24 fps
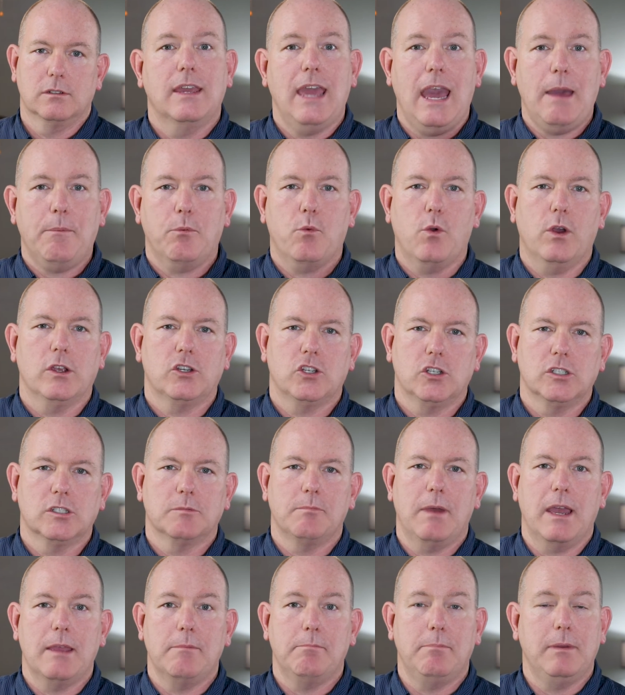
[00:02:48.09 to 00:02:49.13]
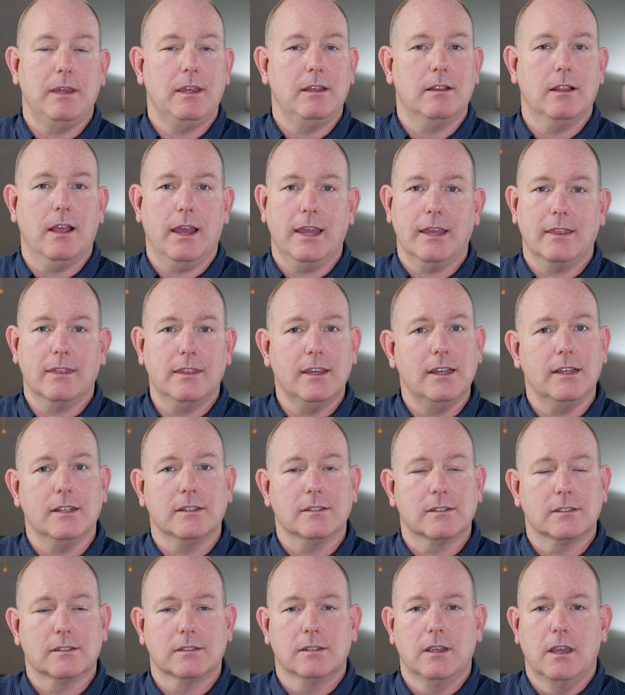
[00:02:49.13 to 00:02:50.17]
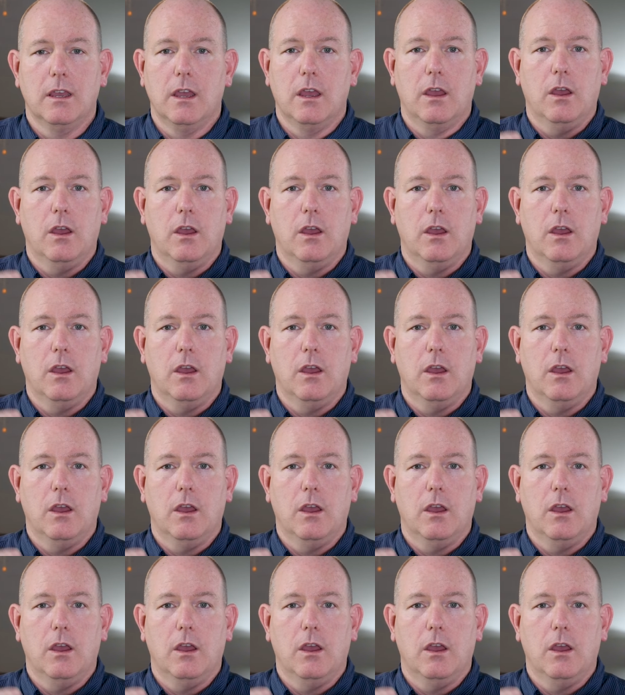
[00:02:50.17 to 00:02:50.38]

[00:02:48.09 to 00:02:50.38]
Gap questions might be like this.